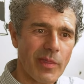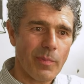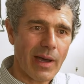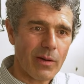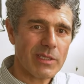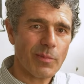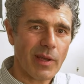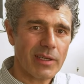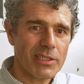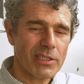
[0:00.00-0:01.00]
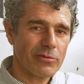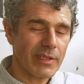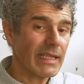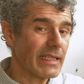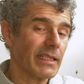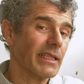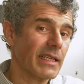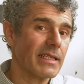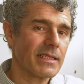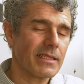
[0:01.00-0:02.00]
The power supply issue really
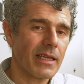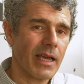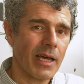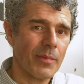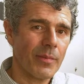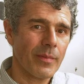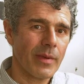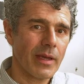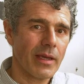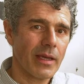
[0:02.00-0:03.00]
is an